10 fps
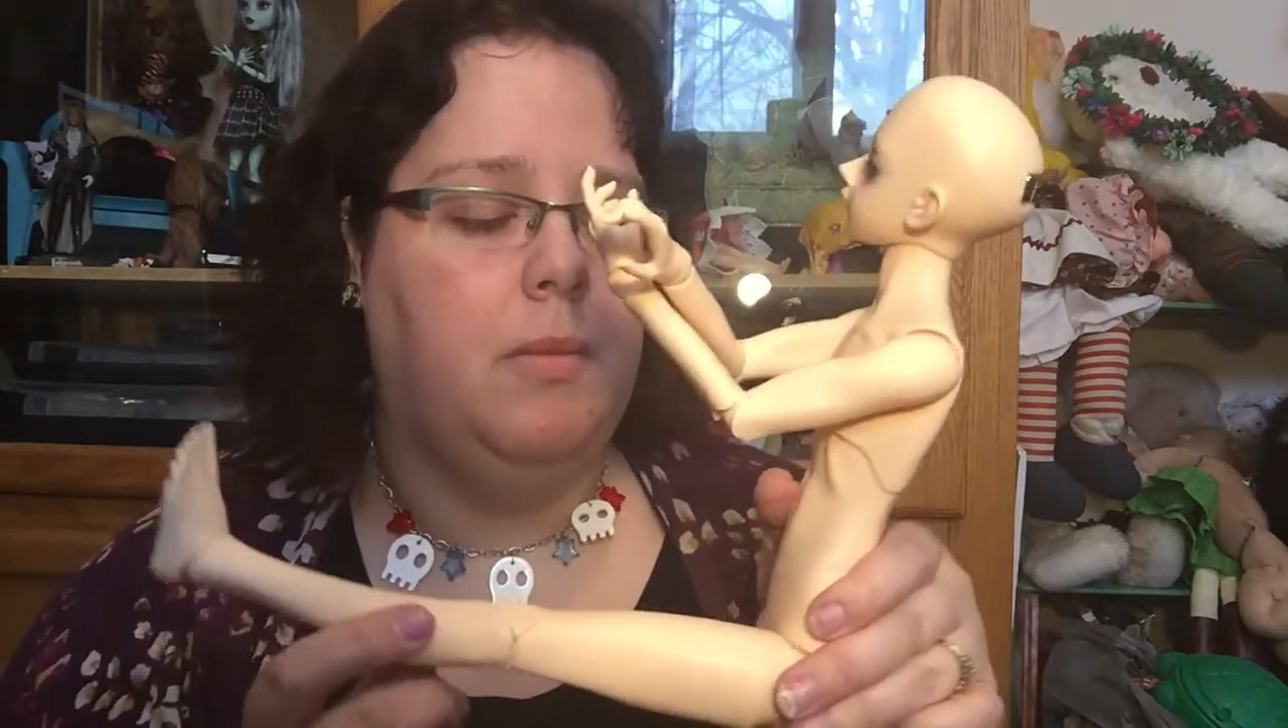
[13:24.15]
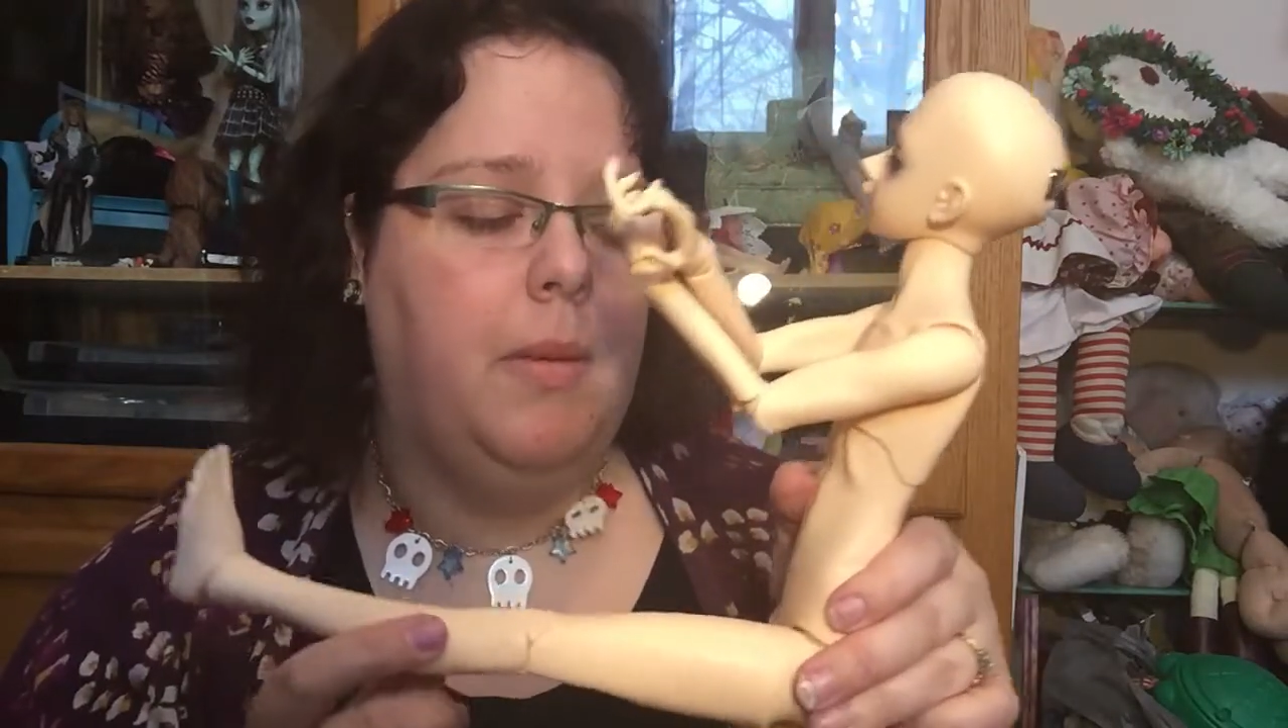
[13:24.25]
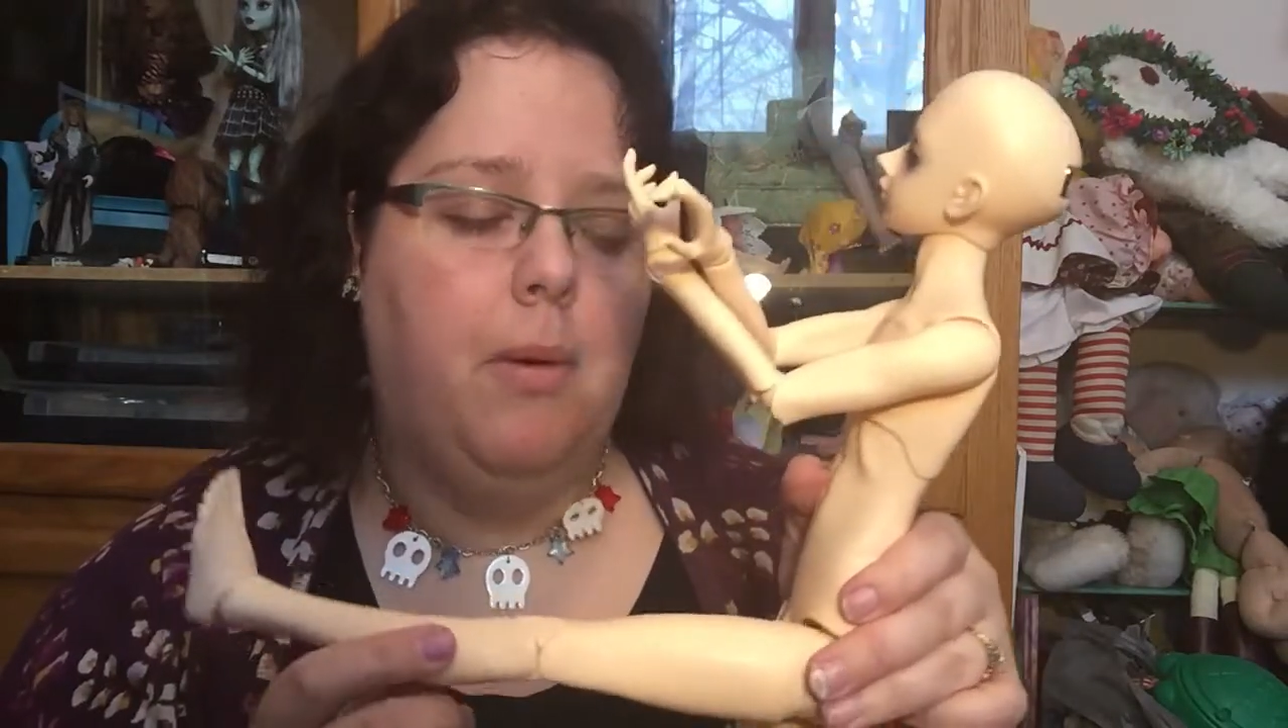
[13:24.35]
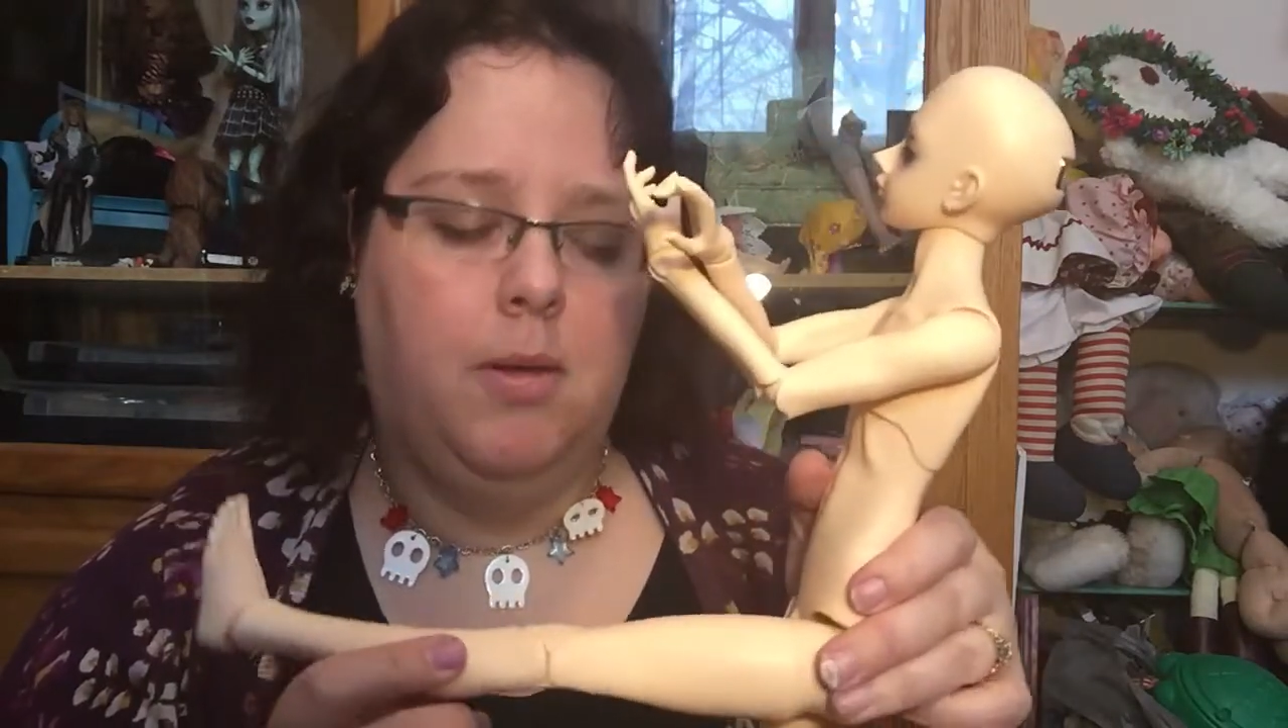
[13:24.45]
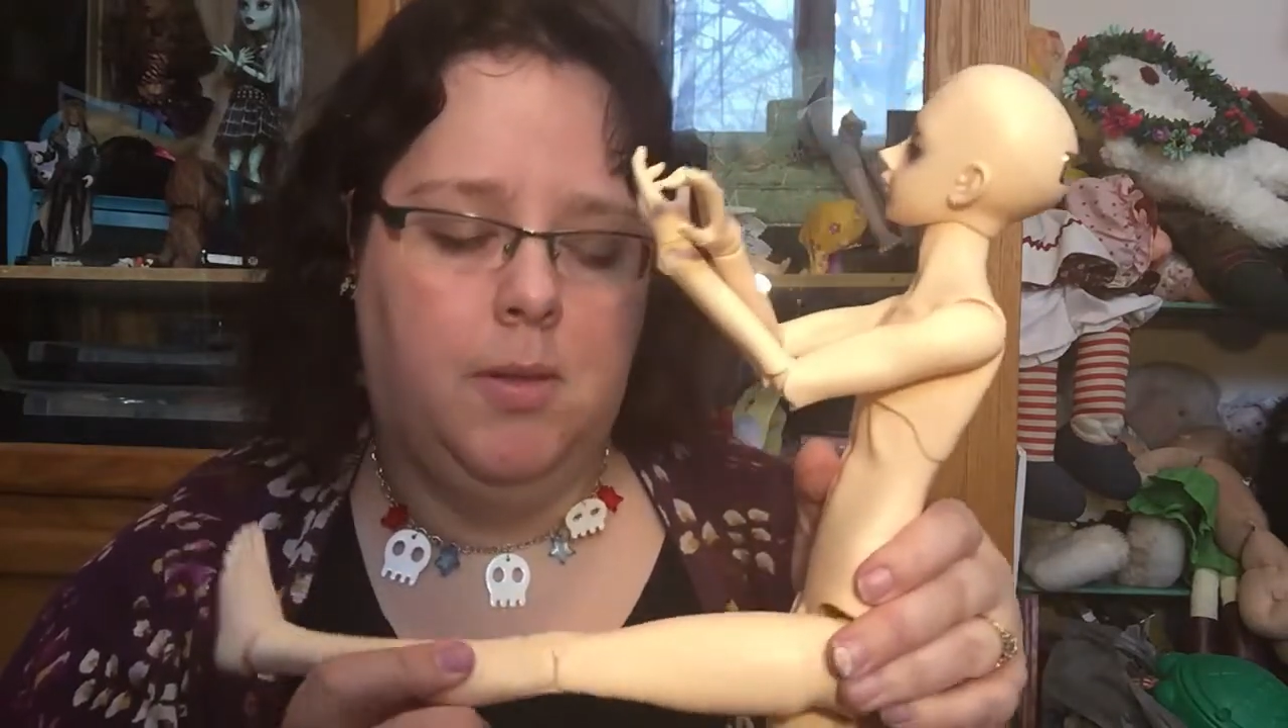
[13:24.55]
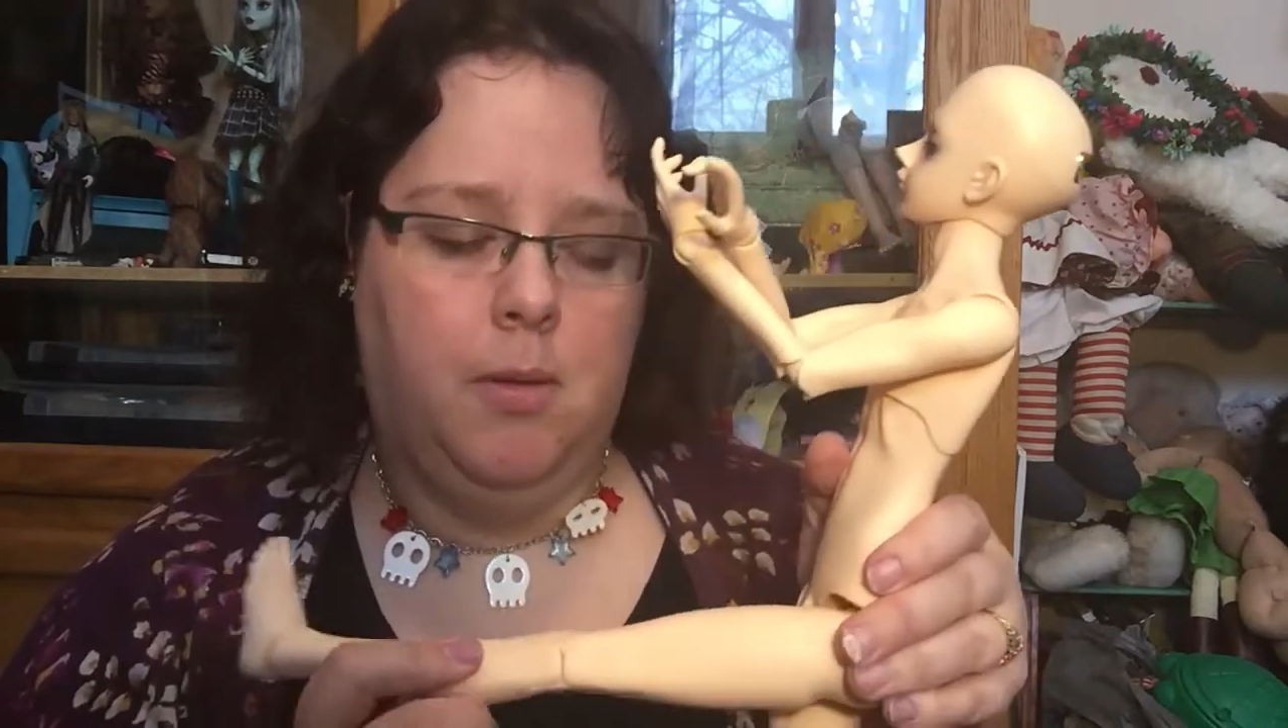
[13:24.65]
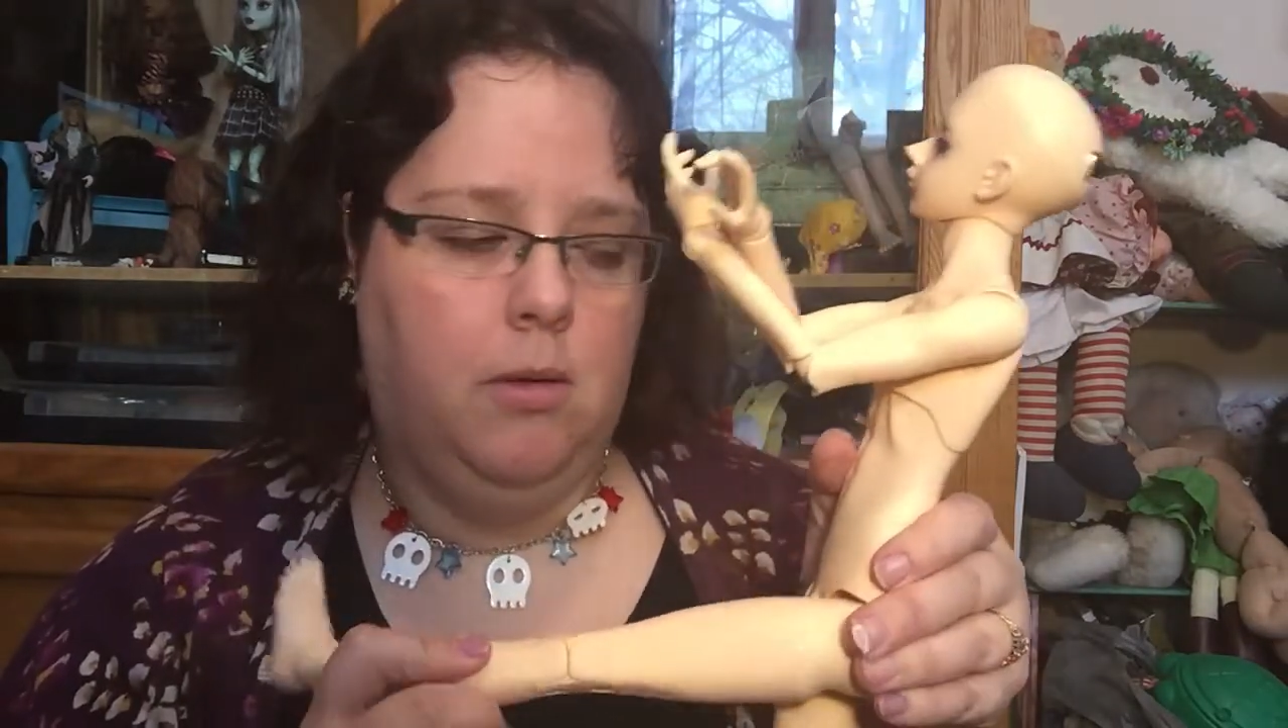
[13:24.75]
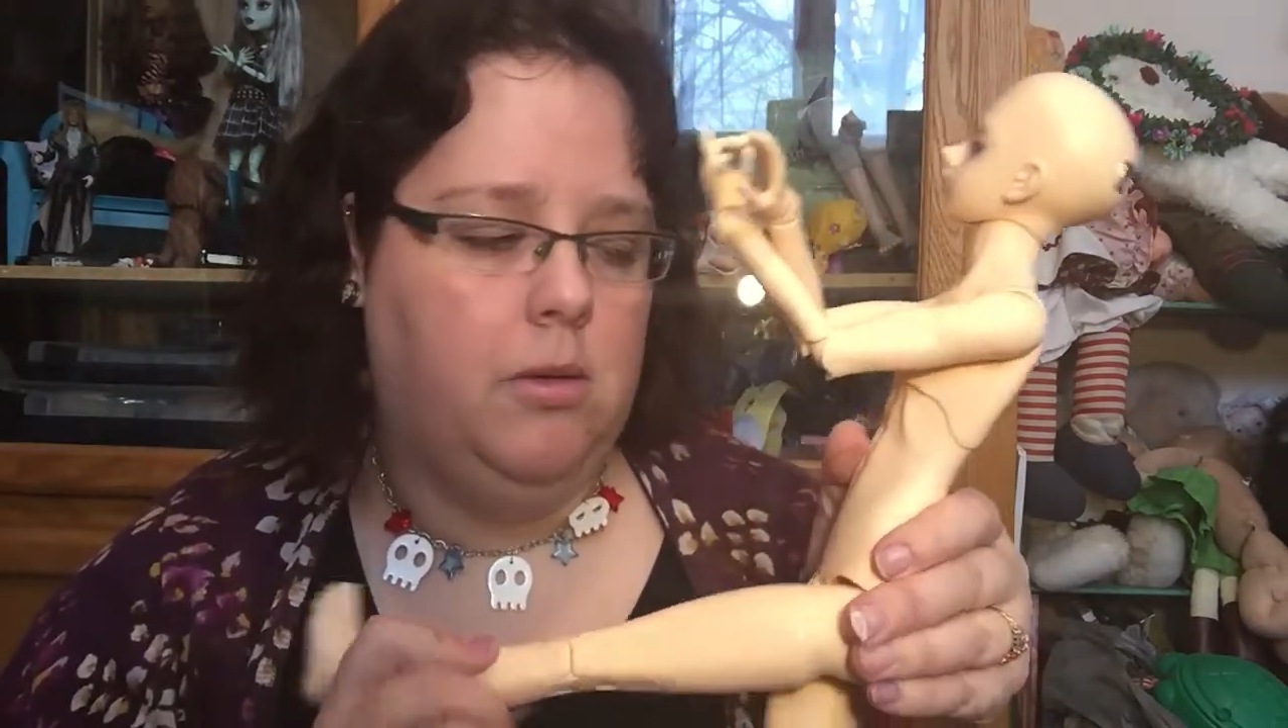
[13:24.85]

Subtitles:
to be poseable.